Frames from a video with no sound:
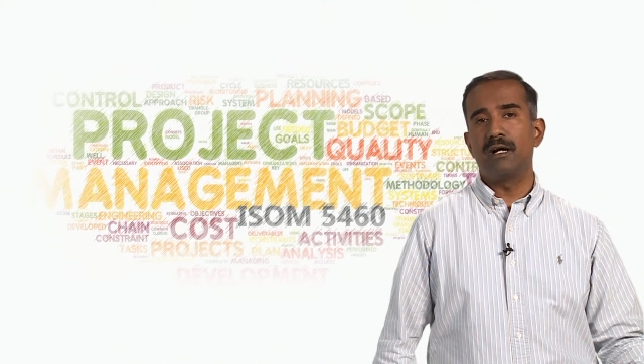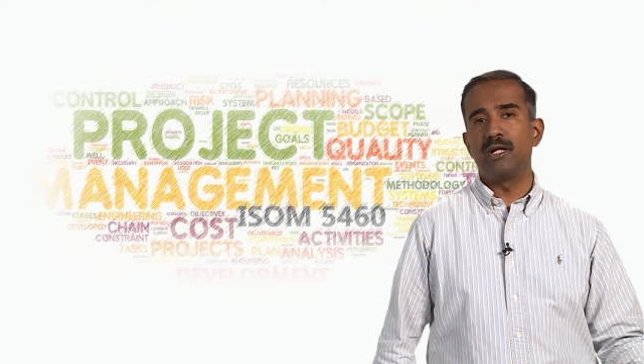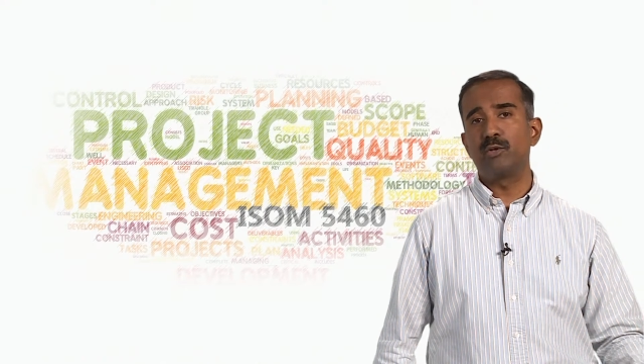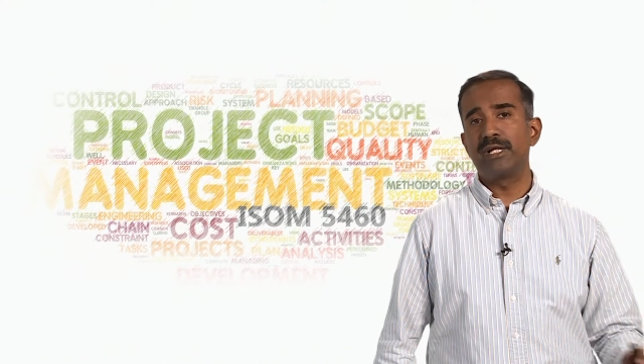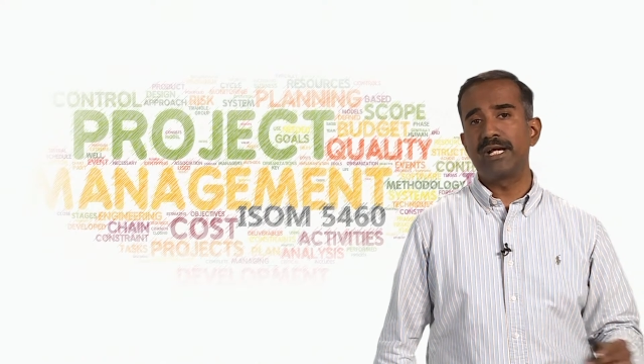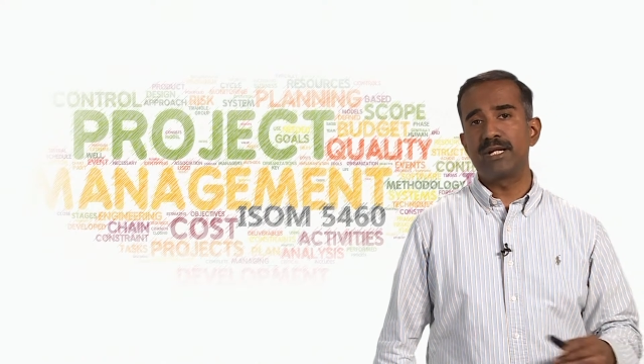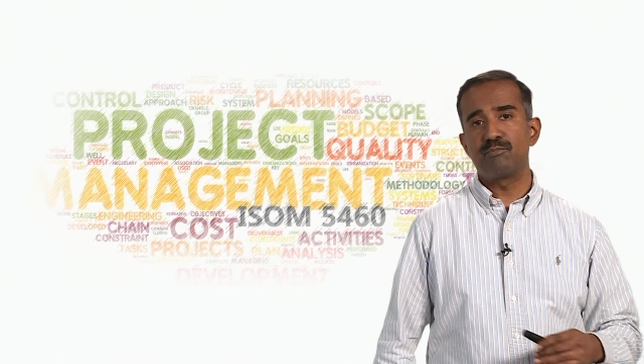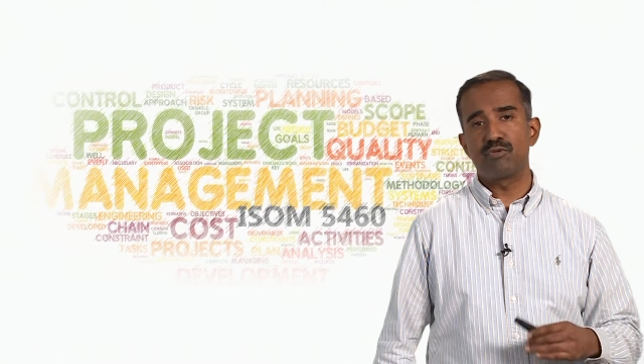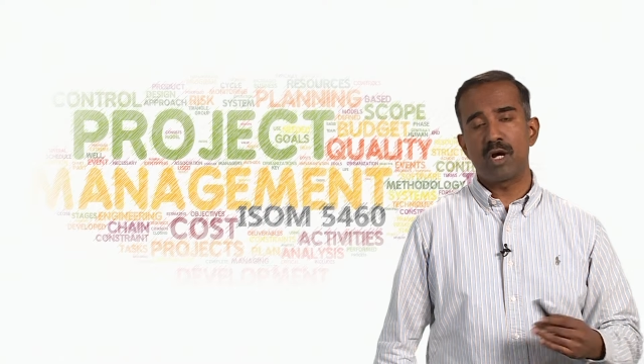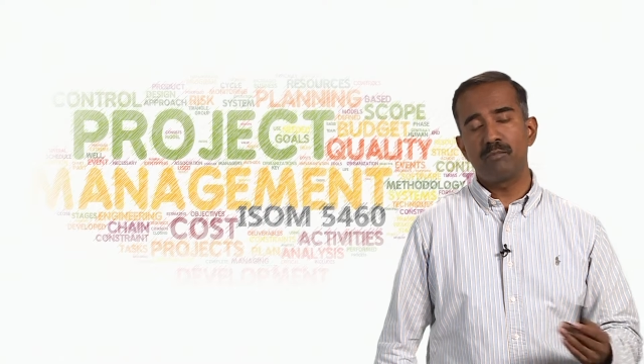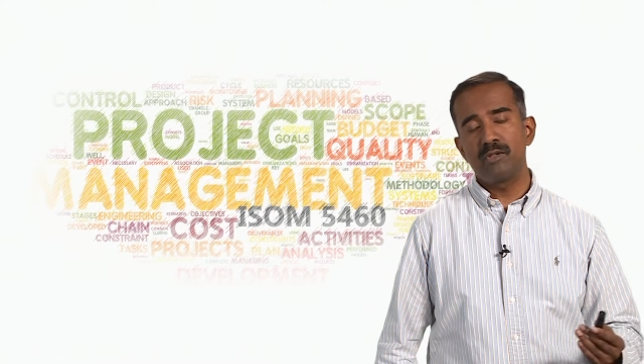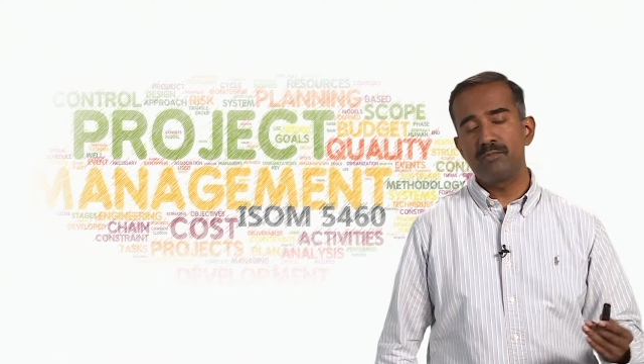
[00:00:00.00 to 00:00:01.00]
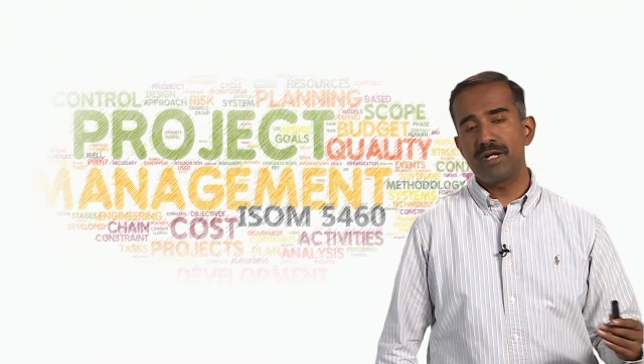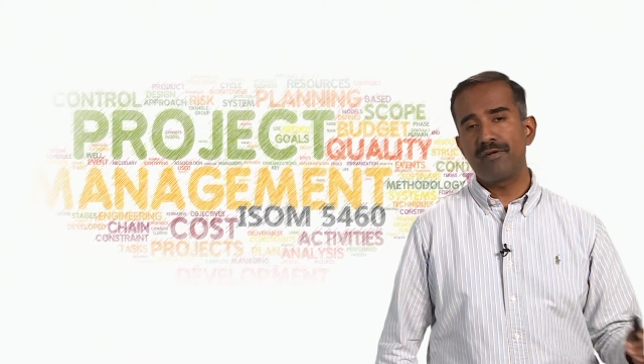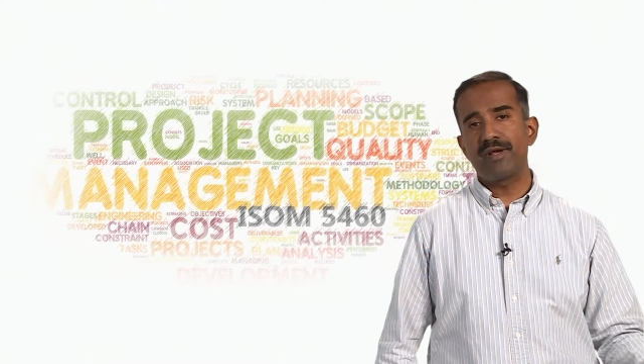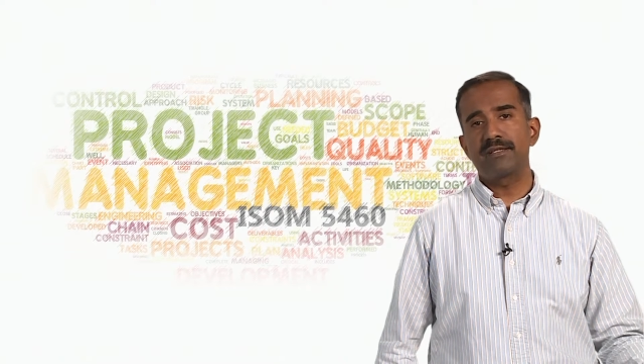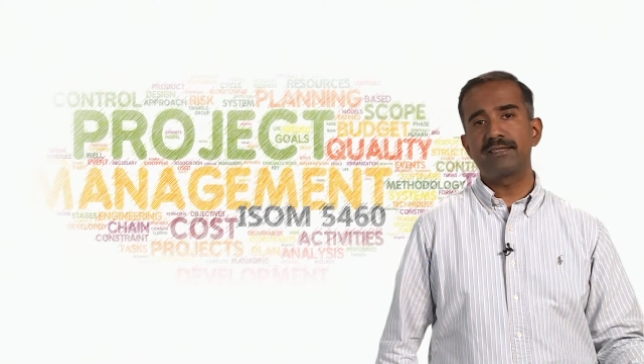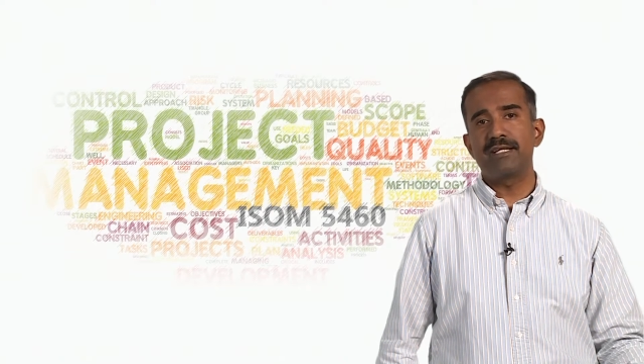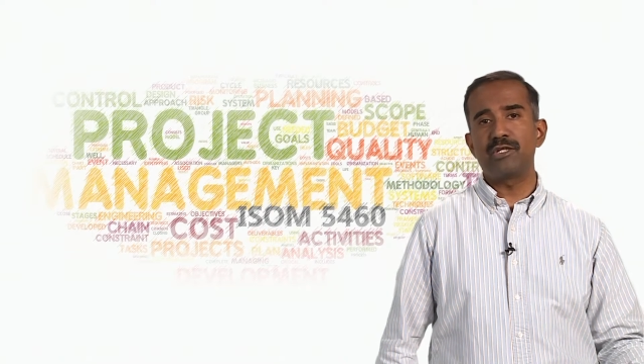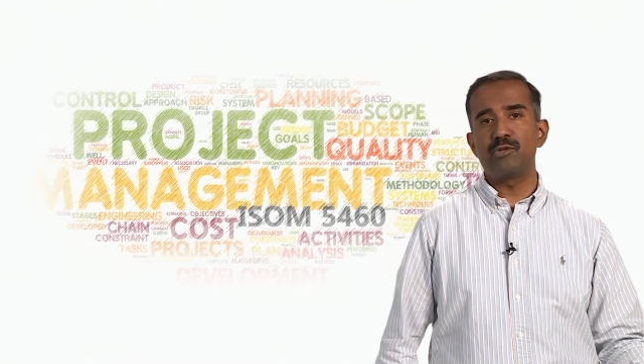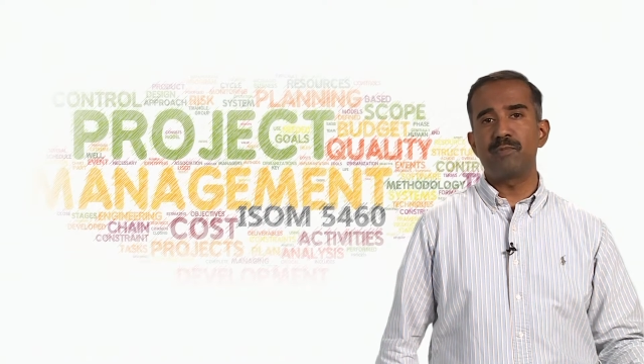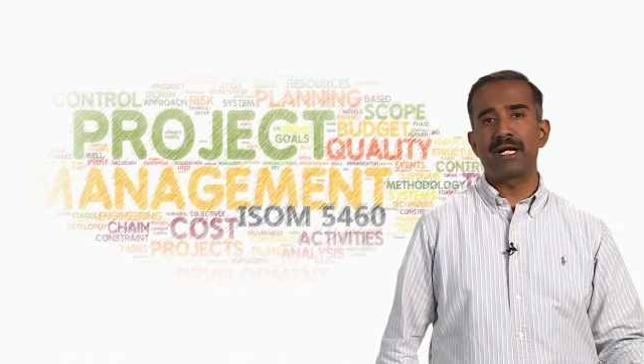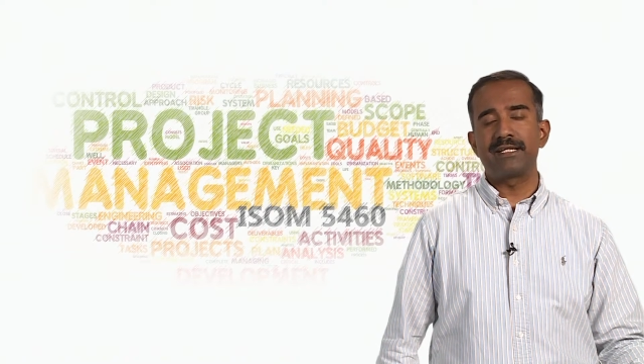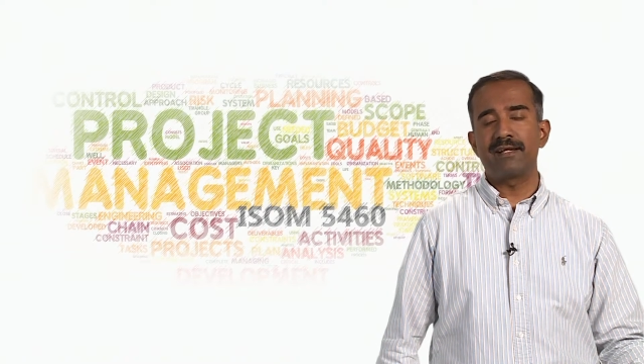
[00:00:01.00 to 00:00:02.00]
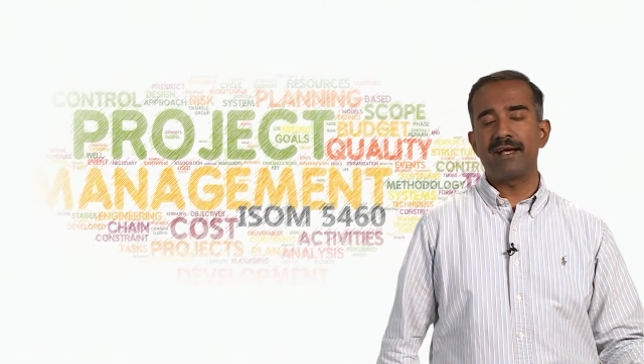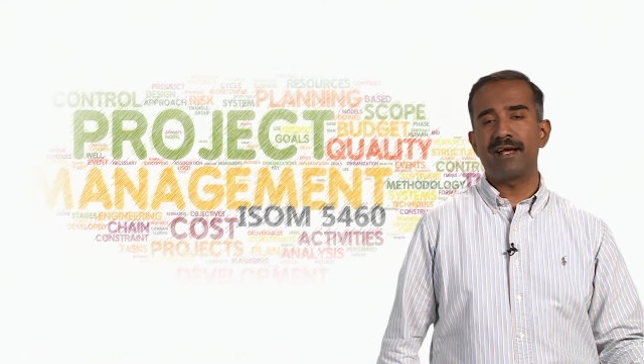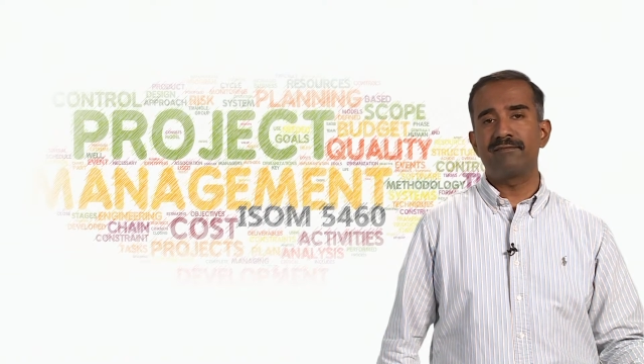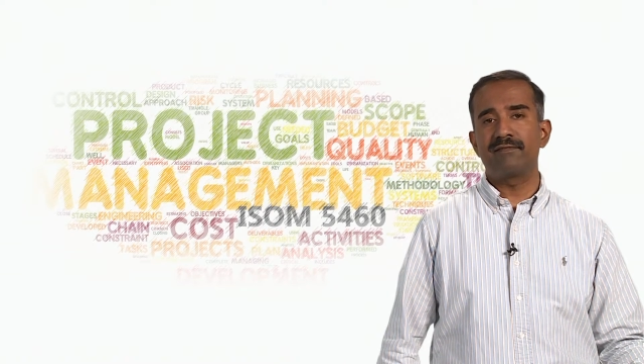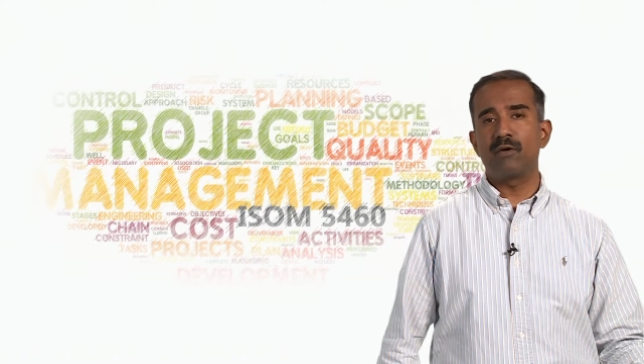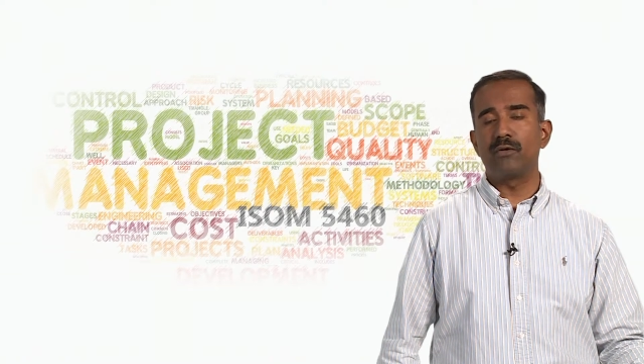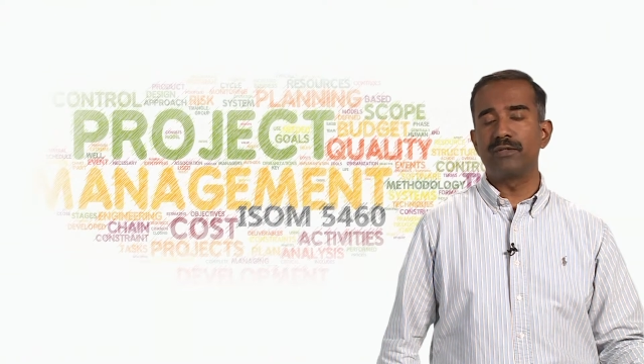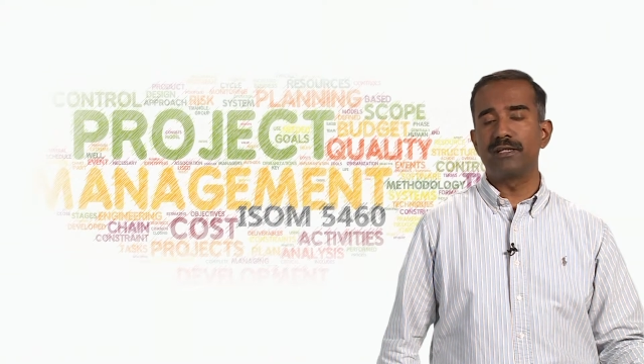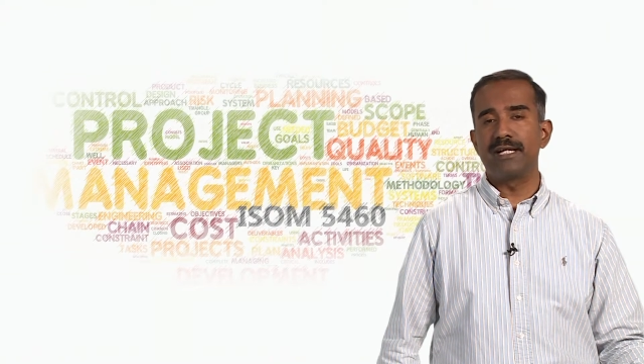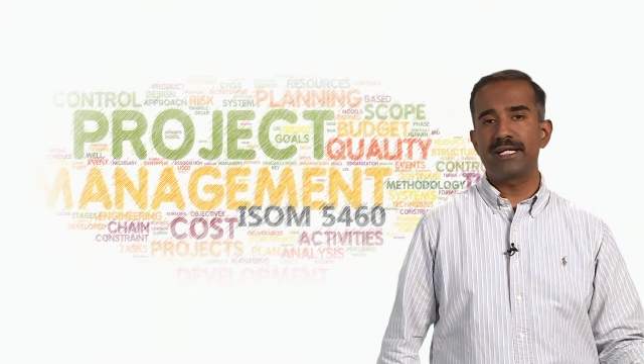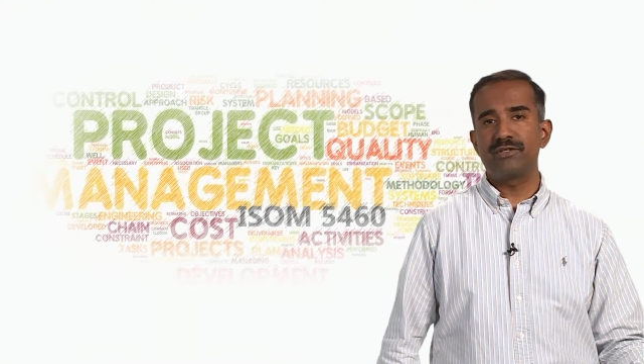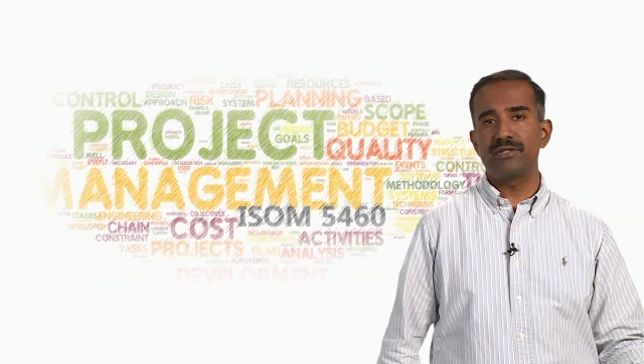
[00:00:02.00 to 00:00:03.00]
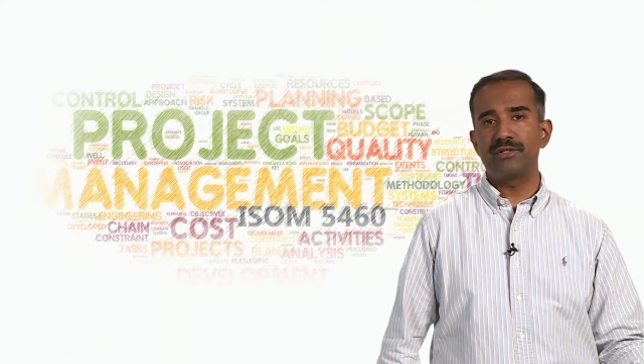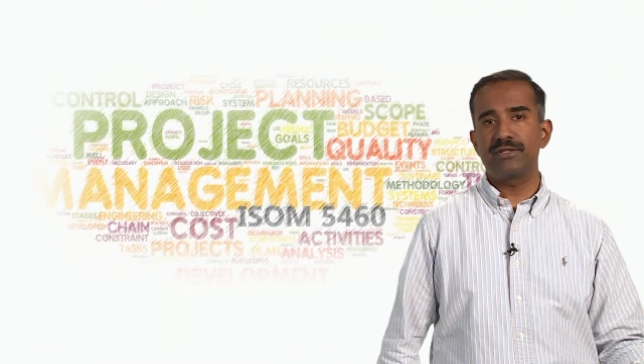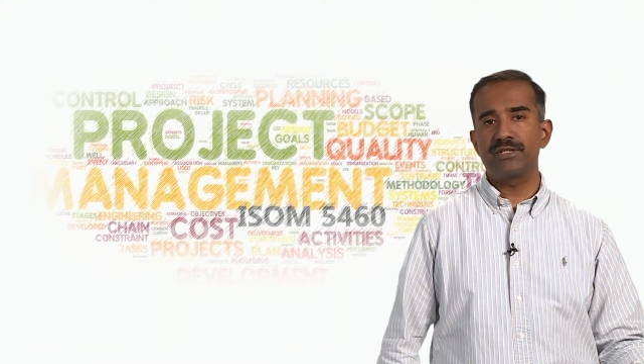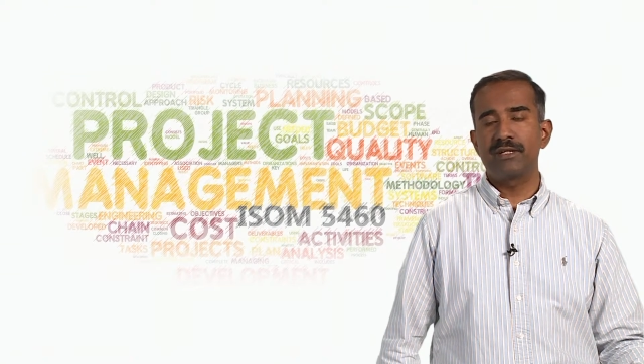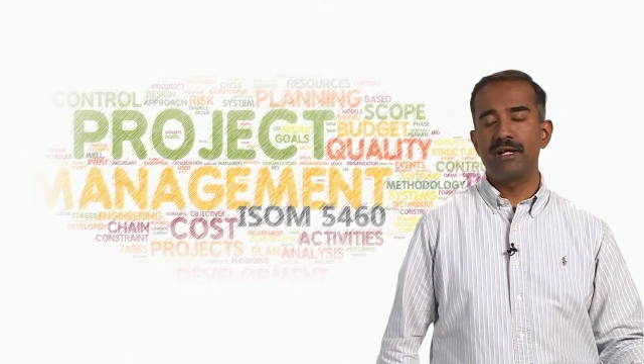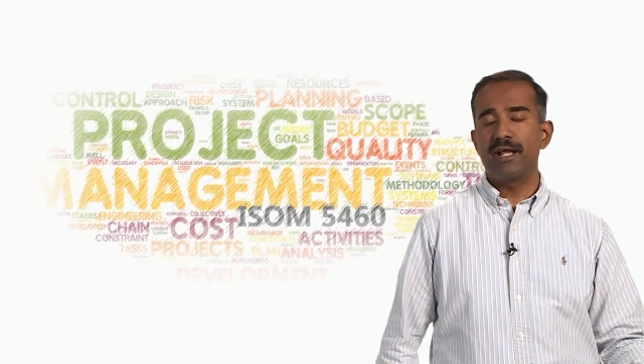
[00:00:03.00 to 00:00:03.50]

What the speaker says: looking at problem areas that you might have on the lectures,